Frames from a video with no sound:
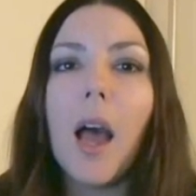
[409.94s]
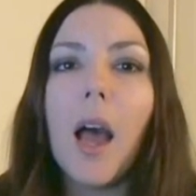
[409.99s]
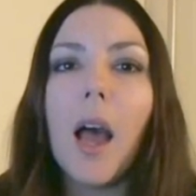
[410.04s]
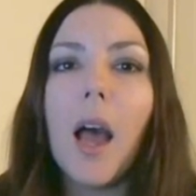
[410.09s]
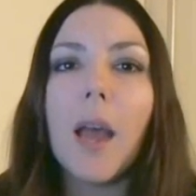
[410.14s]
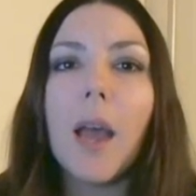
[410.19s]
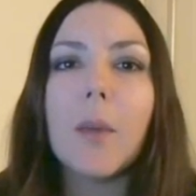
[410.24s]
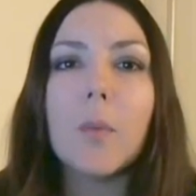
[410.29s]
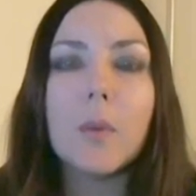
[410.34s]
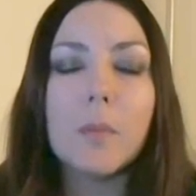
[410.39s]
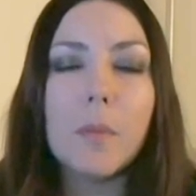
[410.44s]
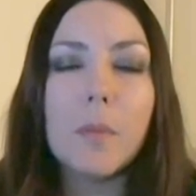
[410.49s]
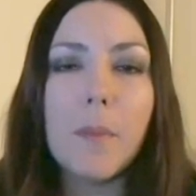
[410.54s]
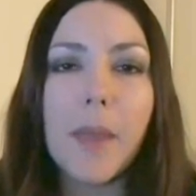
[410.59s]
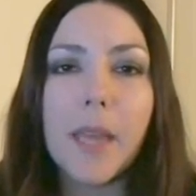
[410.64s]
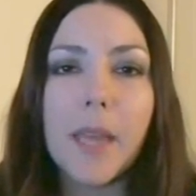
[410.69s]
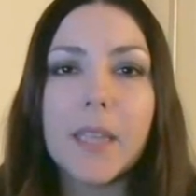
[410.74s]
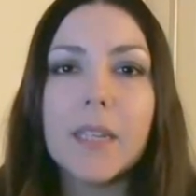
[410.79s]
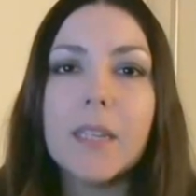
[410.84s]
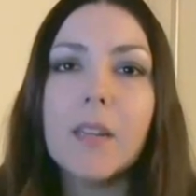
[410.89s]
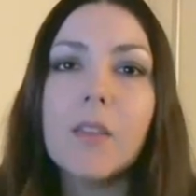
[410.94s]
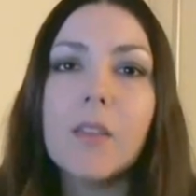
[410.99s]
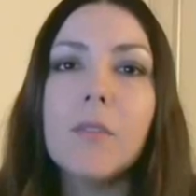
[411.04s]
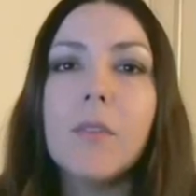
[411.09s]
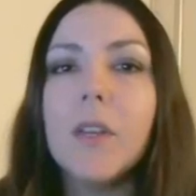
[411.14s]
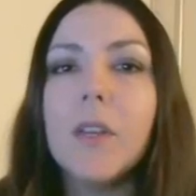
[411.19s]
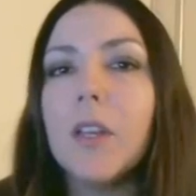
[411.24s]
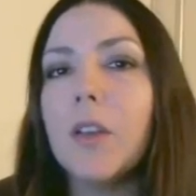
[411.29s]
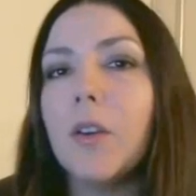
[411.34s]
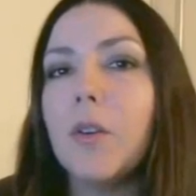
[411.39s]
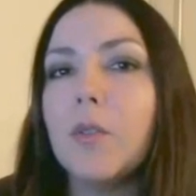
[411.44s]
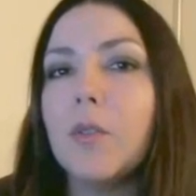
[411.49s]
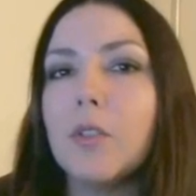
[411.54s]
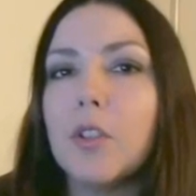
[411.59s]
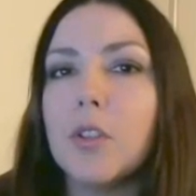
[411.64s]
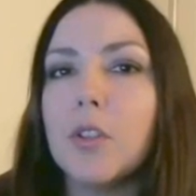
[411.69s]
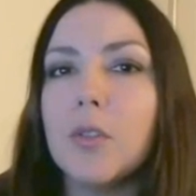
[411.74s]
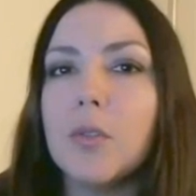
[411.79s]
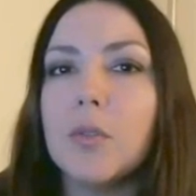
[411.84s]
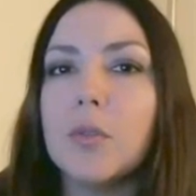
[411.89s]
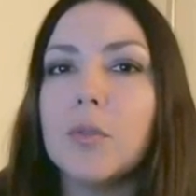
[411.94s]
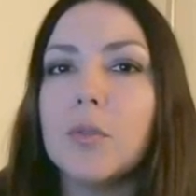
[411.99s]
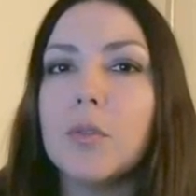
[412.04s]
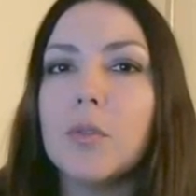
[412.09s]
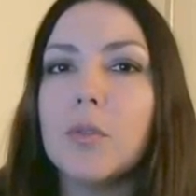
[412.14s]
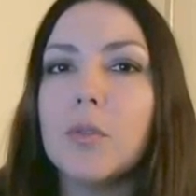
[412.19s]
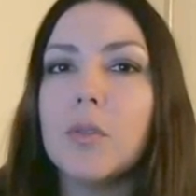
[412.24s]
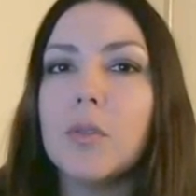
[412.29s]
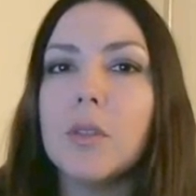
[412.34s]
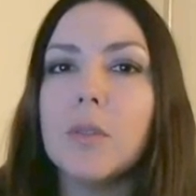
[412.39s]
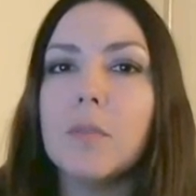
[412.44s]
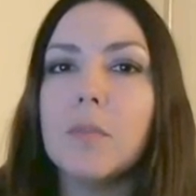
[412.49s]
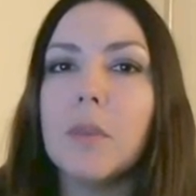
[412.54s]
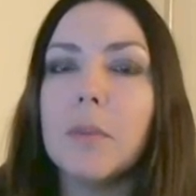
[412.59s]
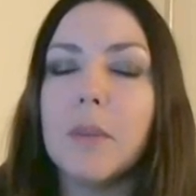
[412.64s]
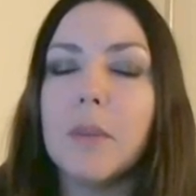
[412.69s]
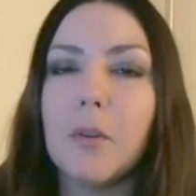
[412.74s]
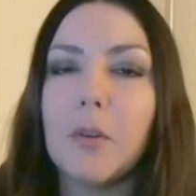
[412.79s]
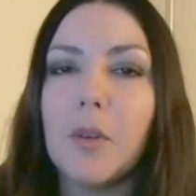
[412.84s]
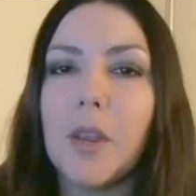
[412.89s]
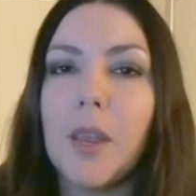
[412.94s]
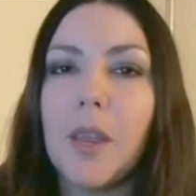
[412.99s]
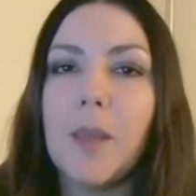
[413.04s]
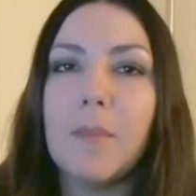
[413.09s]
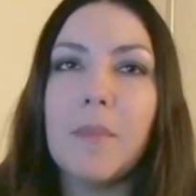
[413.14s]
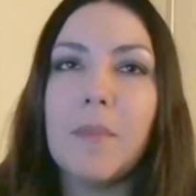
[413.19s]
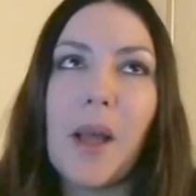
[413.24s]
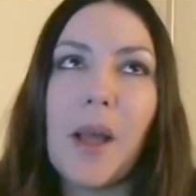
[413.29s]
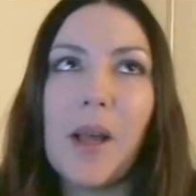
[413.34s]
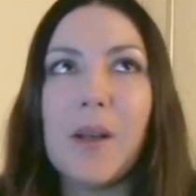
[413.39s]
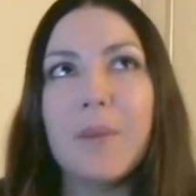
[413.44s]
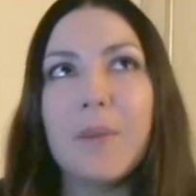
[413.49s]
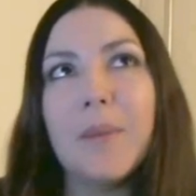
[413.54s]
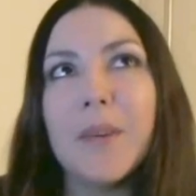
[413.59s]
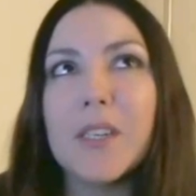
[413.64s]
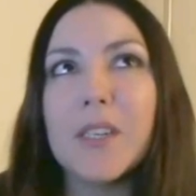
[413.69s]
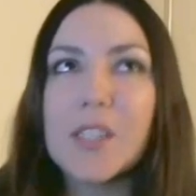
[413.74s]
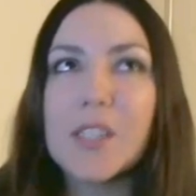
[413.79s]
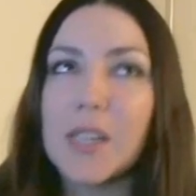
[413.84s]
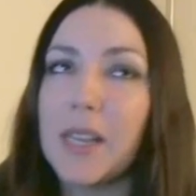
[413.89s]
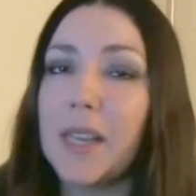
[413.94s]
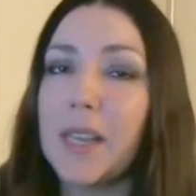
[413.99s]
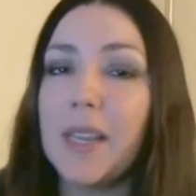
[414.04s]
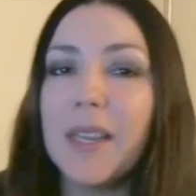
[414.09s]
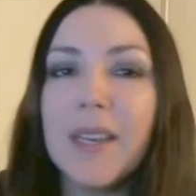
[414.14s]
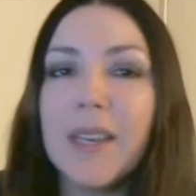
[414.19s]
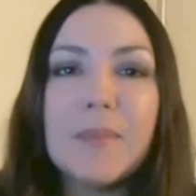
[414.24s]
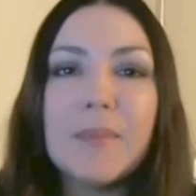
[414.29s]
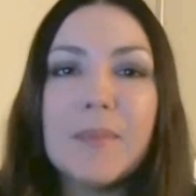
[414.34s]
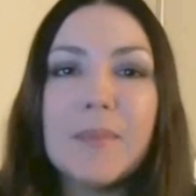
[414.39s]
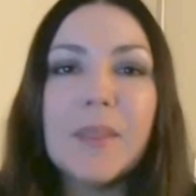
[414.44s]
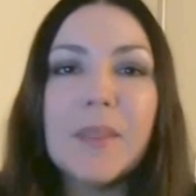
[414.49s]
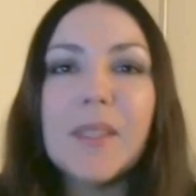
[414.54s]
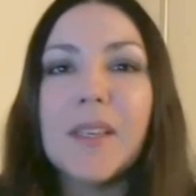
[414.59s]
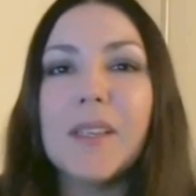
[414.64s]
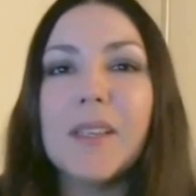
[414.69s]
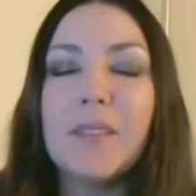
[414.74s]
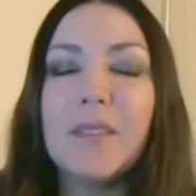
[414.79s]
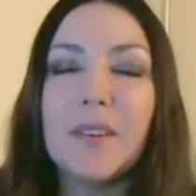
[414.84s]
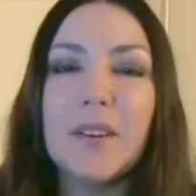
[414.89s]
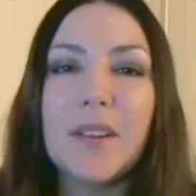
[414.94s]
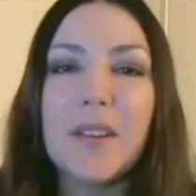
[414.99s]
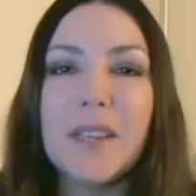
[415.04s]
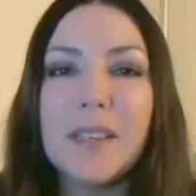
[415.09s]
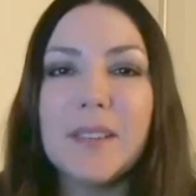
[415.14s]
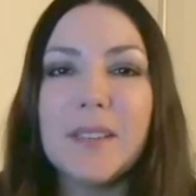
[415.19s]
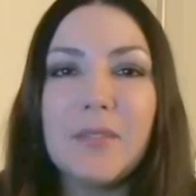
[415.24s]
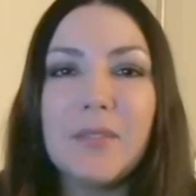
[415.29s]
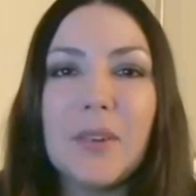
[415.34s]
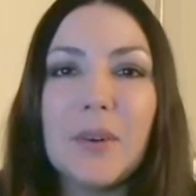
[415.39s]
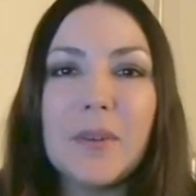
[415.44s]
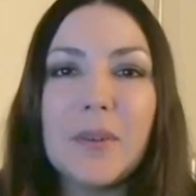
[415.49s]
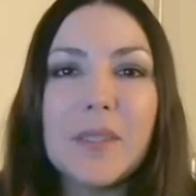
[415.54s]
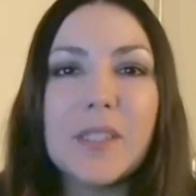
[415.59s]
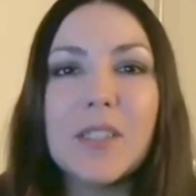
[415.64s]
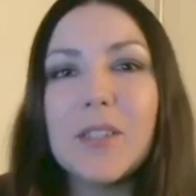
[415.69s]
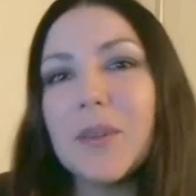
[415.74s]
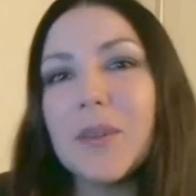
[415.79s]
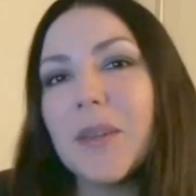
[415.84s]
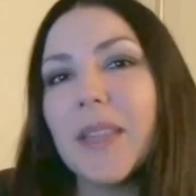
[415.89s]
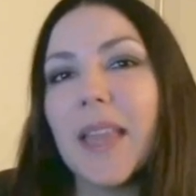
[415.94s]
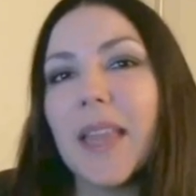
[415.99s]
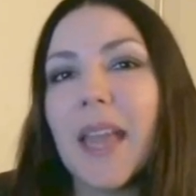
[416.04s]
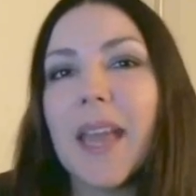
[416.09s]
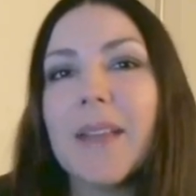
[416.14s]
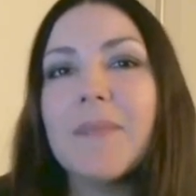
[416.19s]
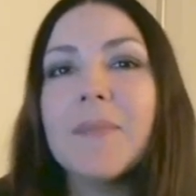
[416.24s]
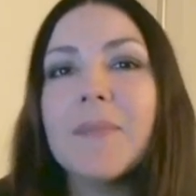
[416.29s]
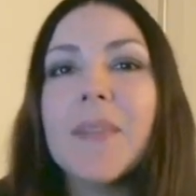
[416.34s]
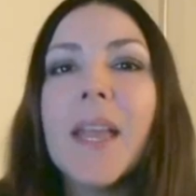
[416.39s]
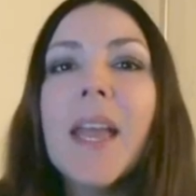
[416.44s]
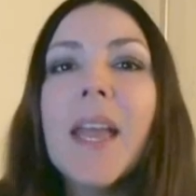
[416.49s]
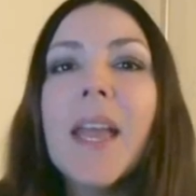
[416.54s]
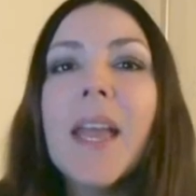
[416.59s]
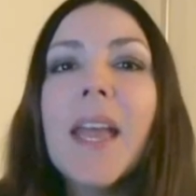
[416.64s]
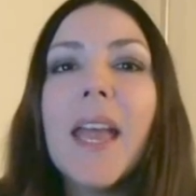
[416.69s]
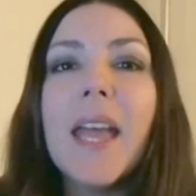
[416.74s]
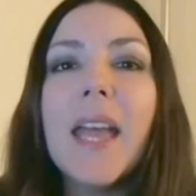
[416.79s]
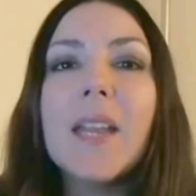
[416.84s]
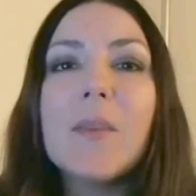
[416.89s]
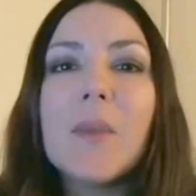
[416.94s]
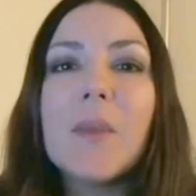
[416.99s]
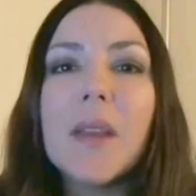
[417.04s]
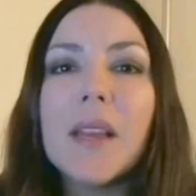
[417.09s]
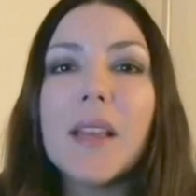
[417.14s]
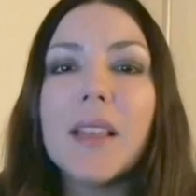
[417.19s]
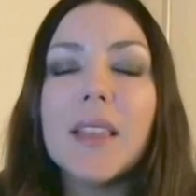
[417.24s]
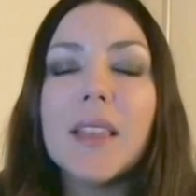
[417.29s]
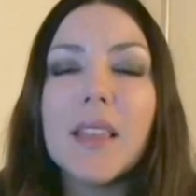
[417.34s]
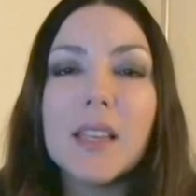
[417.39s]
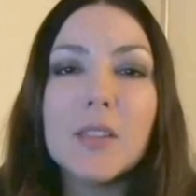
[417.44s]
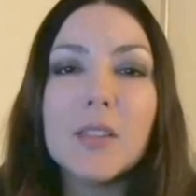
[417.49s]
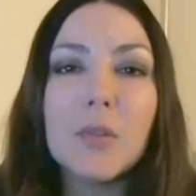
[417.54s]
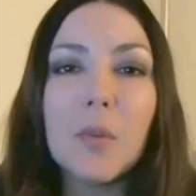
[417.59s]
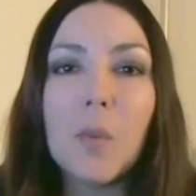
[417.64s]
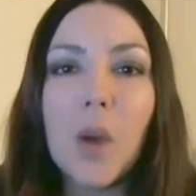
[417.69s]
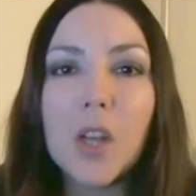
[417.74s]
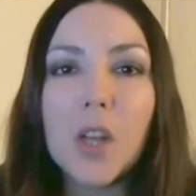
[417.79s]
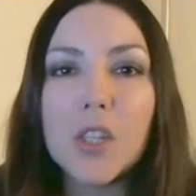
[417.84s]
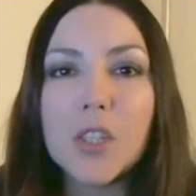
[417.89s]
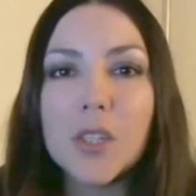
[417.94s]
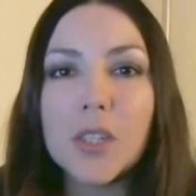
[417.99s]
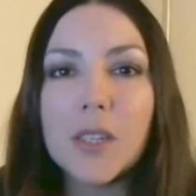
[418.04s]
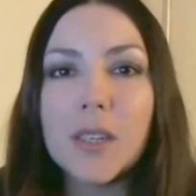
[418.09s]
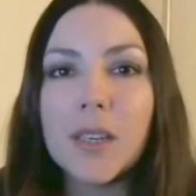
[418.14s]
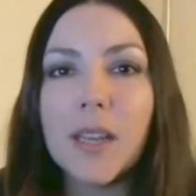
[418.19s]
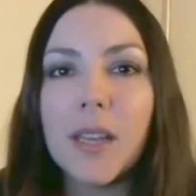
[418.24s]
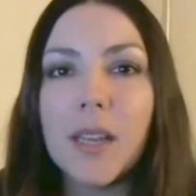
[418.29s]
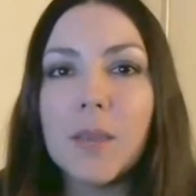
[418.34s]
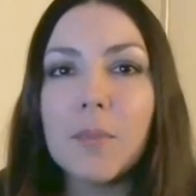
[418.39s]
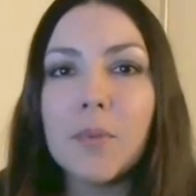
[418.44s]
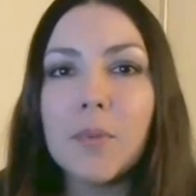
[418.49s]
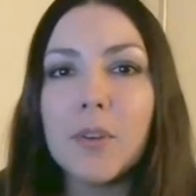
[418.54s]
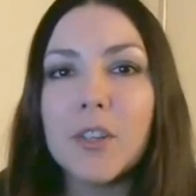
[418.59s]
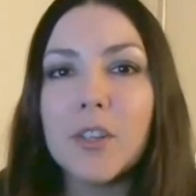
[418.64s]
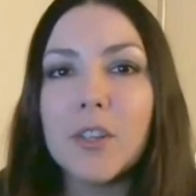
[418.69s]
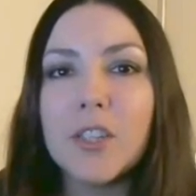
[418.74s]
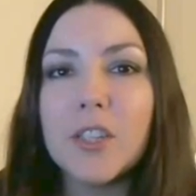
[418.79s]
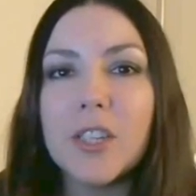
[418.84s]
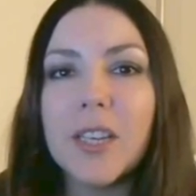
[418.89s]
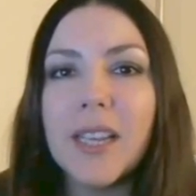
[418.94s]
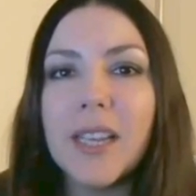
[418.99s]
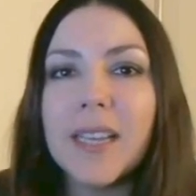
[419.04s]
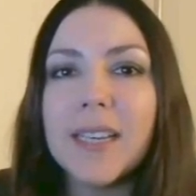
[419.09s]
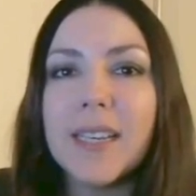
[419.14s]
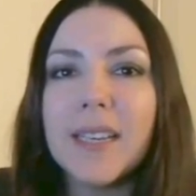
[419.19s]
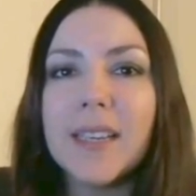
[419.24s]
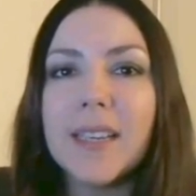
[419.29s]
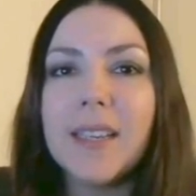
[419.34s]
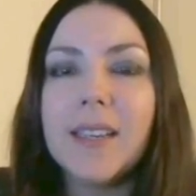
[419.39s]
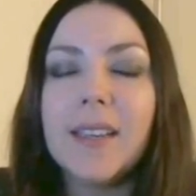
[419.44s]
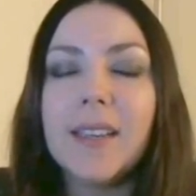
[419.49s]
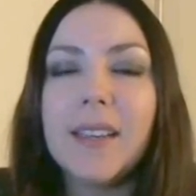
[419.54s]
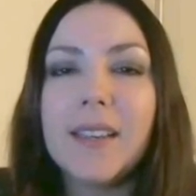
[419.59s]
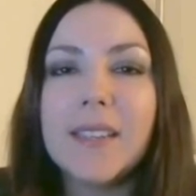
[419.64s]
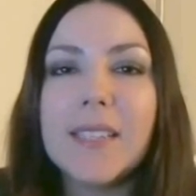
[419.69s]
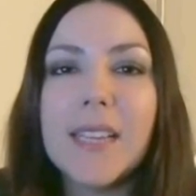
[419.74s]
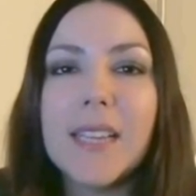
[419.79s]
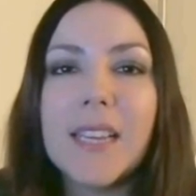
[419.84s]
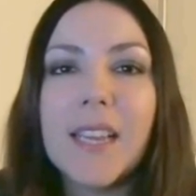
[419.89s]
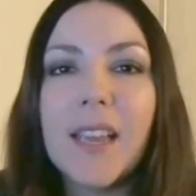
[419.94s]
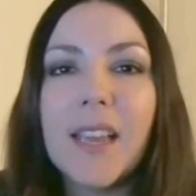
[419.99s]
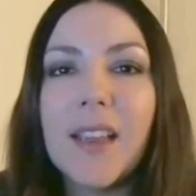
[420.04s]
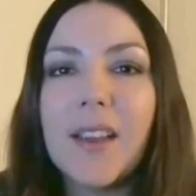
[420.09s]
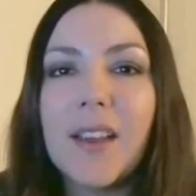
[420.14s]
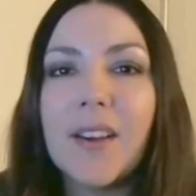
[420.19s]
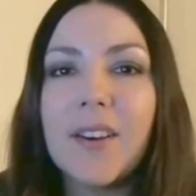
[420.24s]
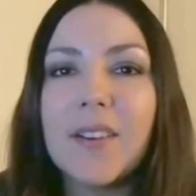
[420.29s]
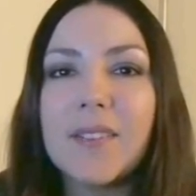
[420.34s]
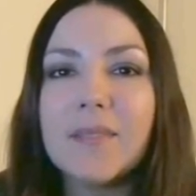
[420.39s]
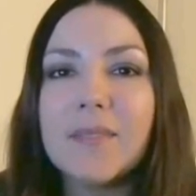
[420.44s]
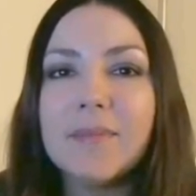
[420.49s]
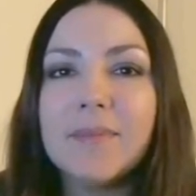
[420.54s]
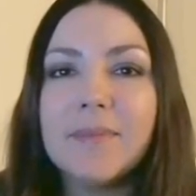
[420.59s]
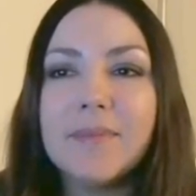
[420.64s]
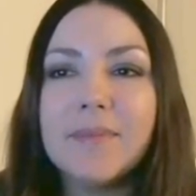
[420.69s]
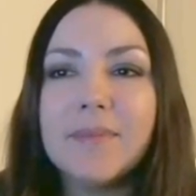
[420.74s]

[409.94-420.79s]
I will be back in another video to do the BB cream, which again, I'm looking very forward to doing that. Anyway, thanks for watching. I appreciate it, and take care.